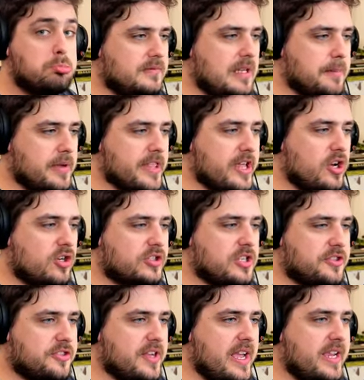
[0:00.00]
And by the looks
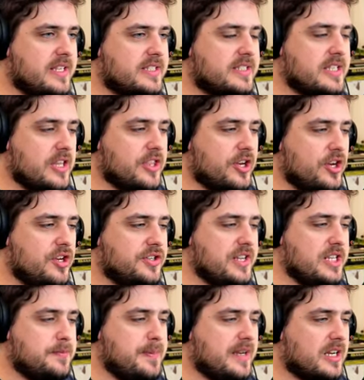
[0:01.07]
of things, Sutherland
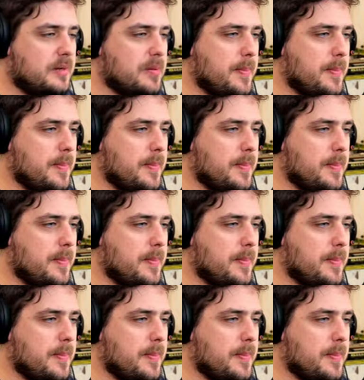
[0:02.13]
is picking up a